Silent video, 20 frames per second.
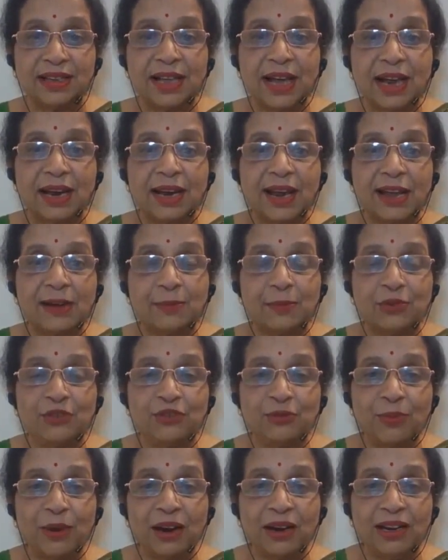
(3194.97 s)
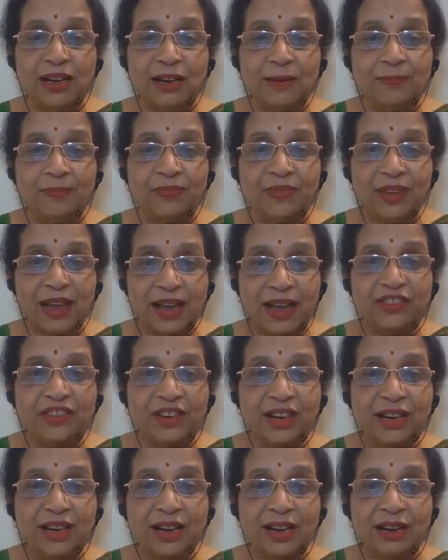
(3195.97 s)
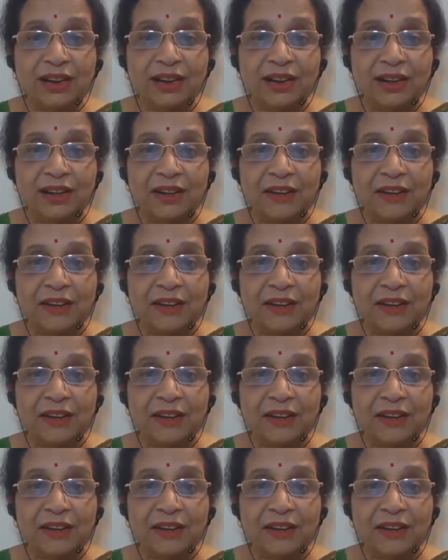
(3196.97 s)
They are like pushpani. Naturally,